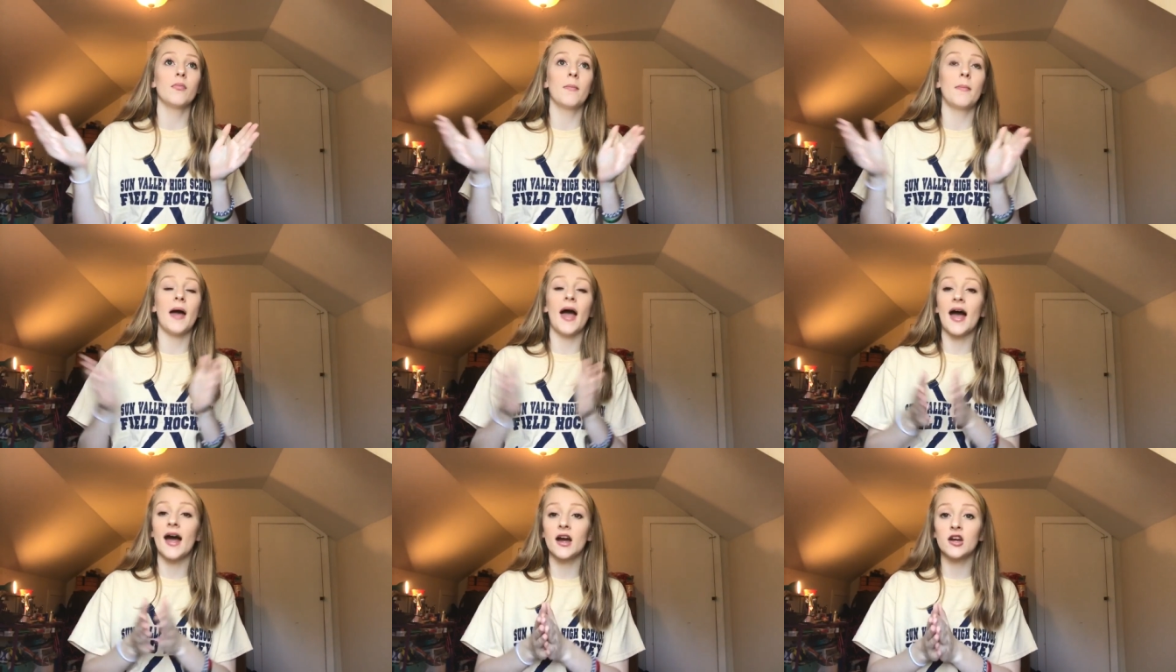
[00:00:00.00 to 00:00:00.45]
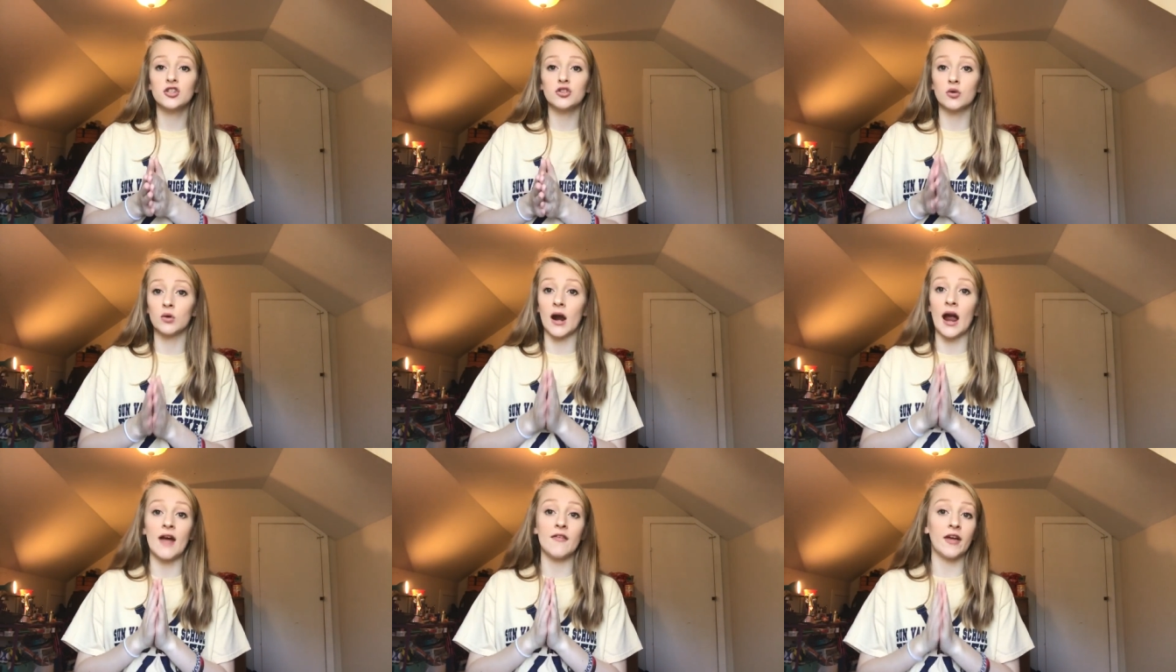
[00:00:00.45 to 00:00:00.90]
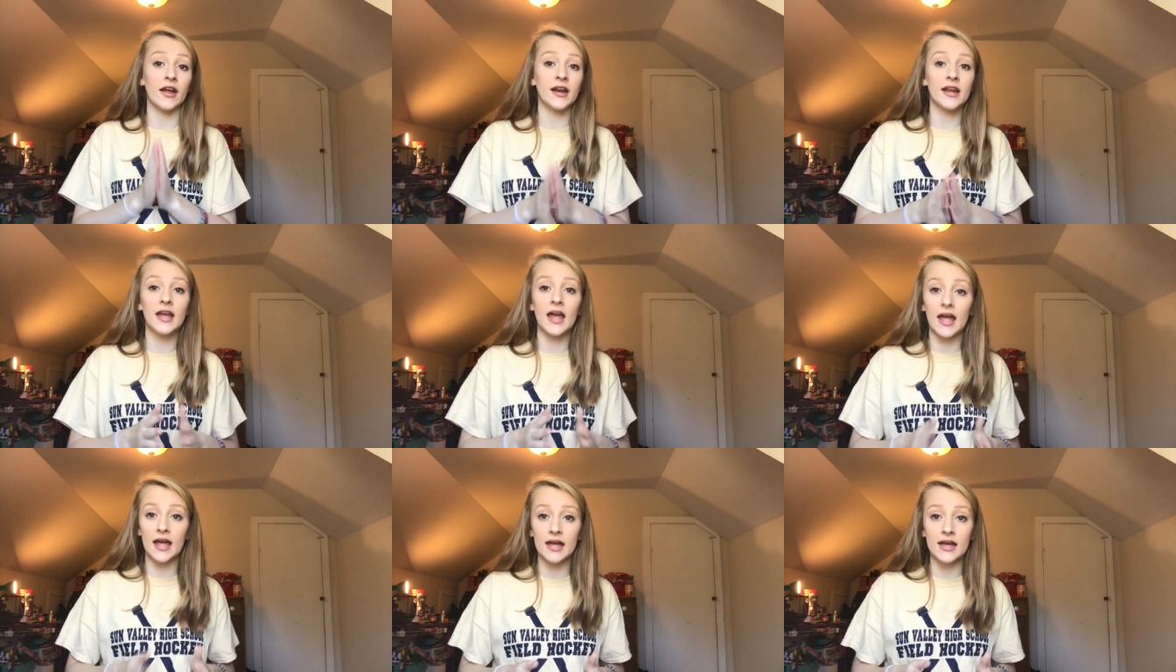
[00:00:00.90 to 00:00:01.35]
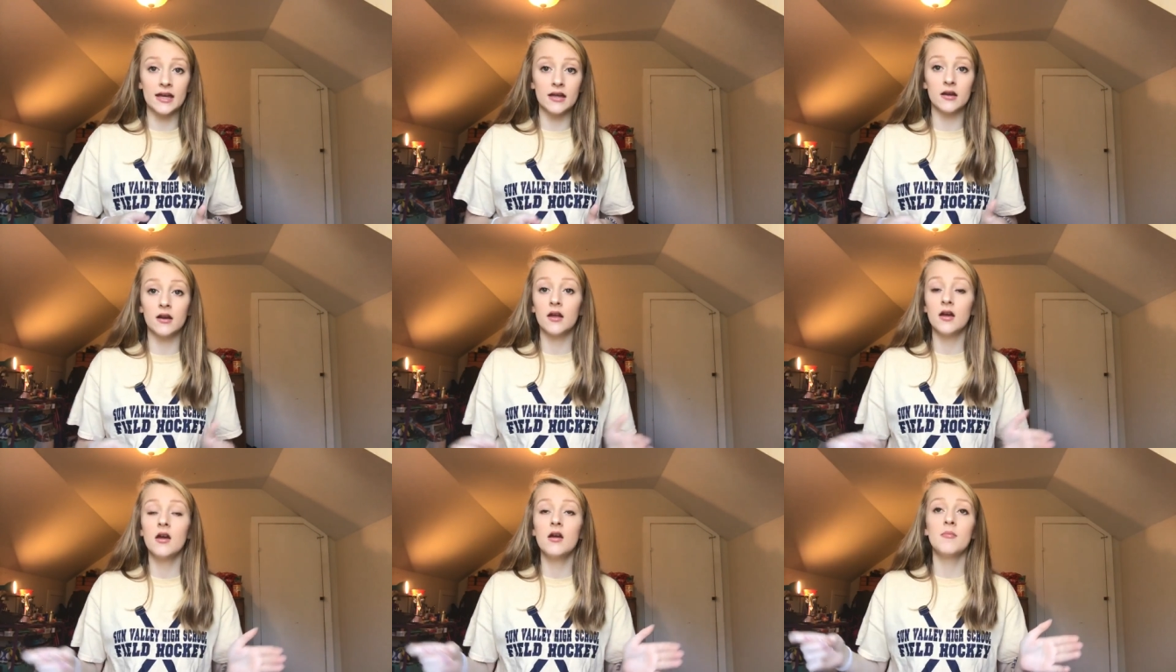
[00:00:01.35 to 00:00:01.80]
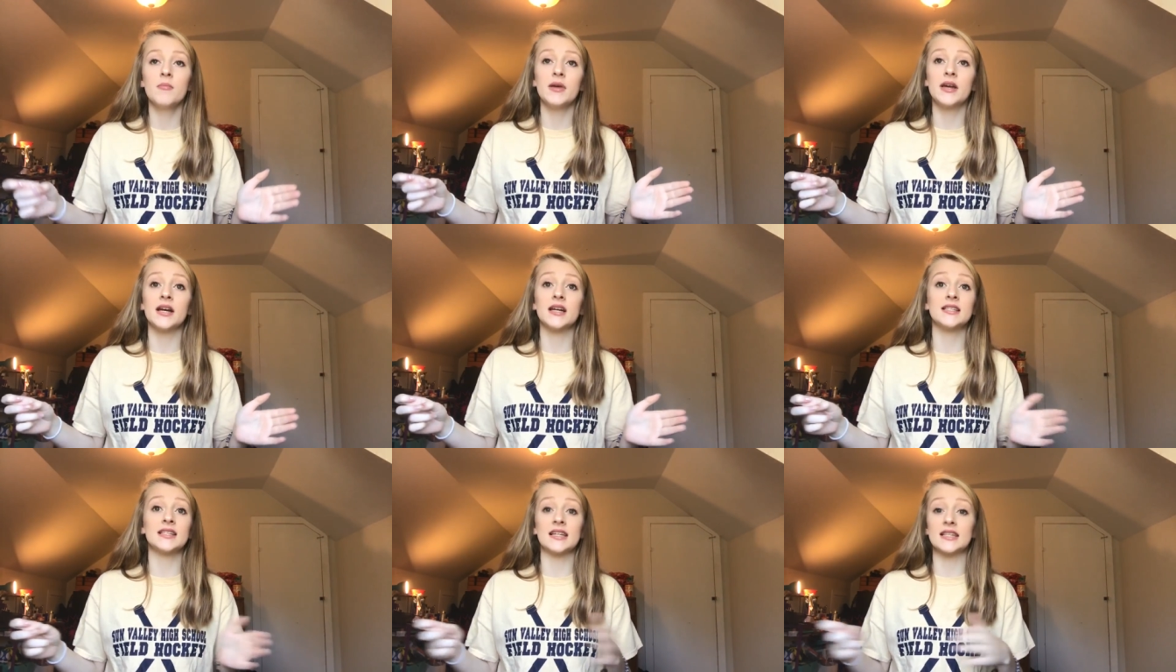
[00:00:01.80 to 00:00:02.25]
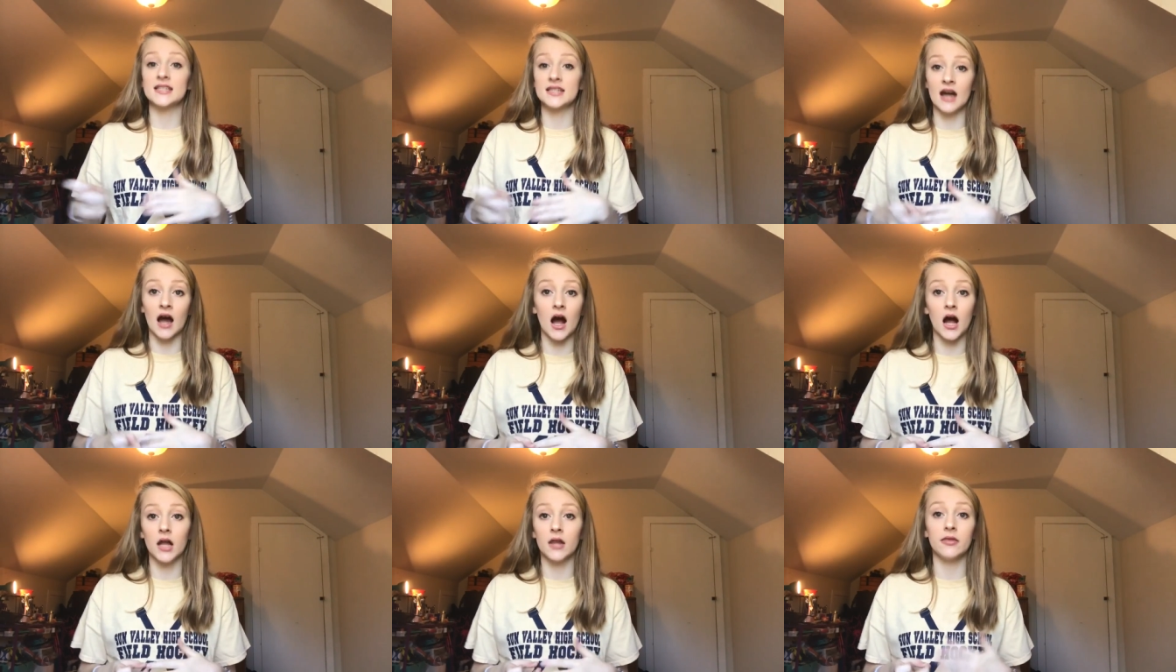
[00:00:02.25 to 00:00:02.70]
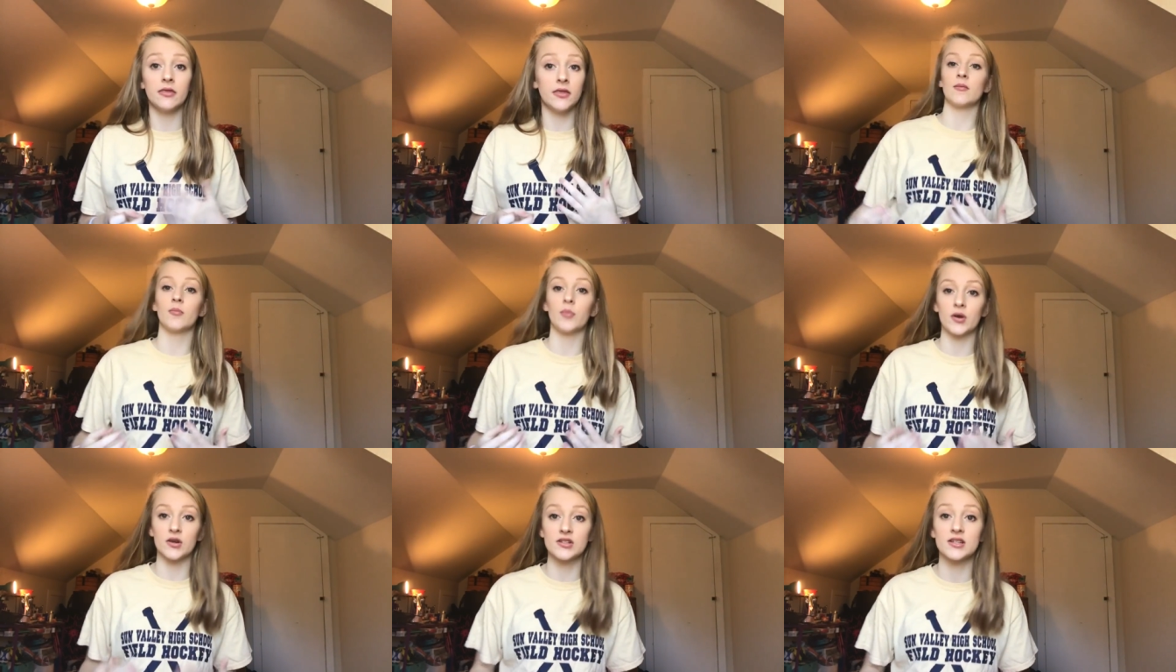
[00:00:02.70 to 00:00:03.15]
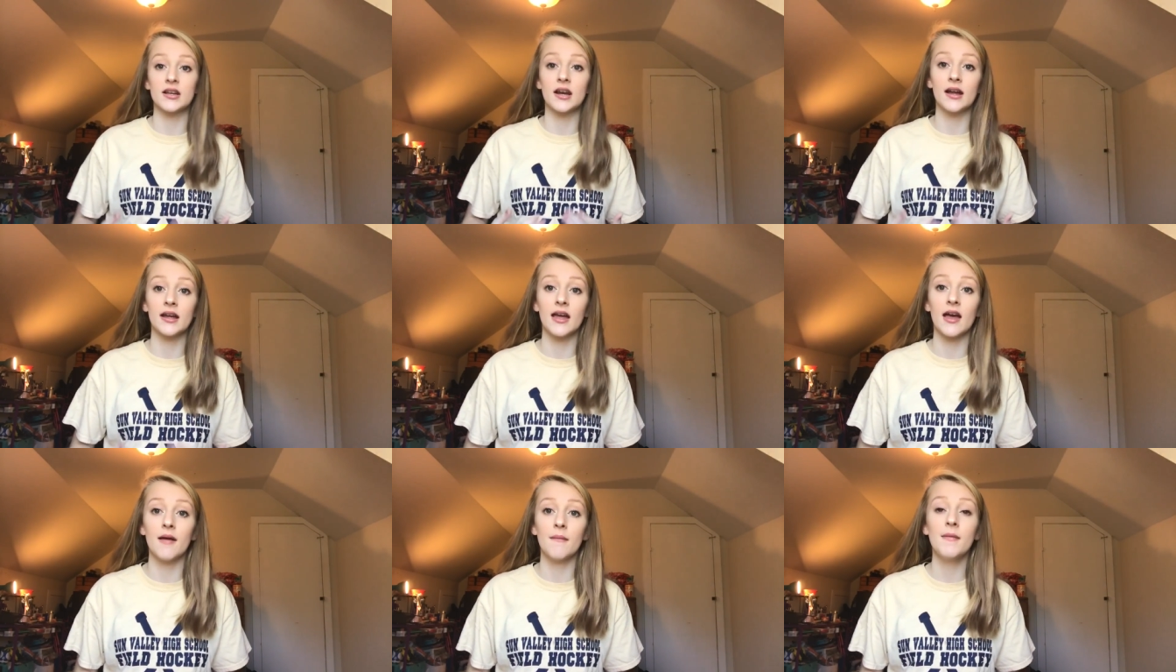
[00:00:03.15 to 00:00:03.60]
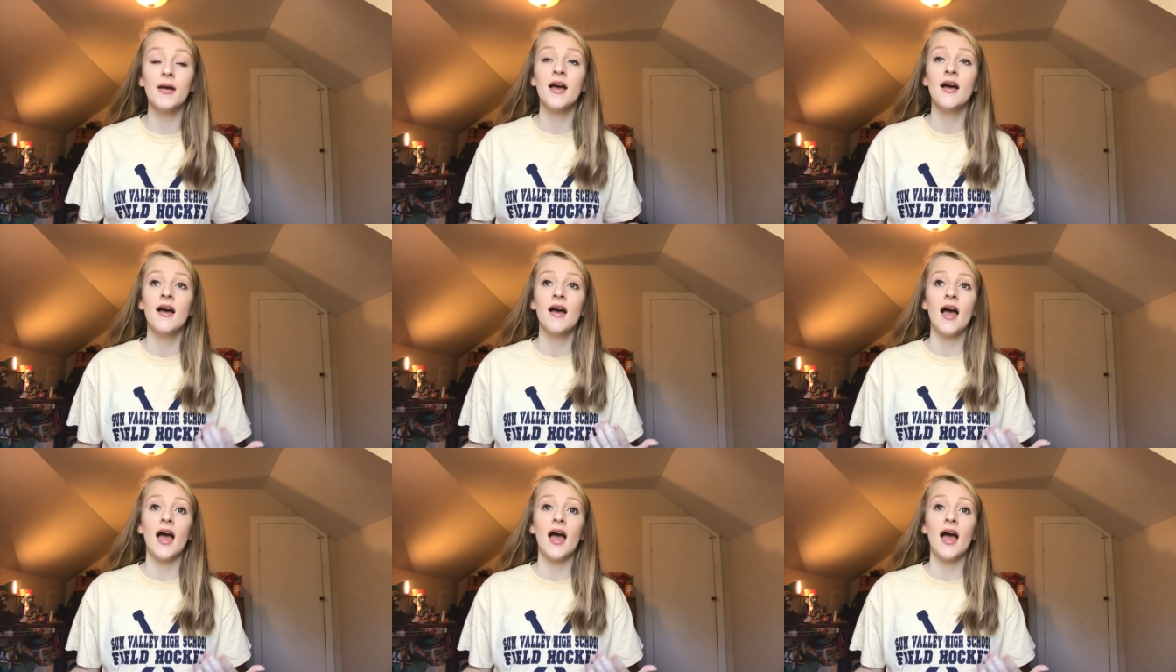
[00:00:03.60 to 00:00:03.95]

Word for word: bash or have any hate because that's not the person I am.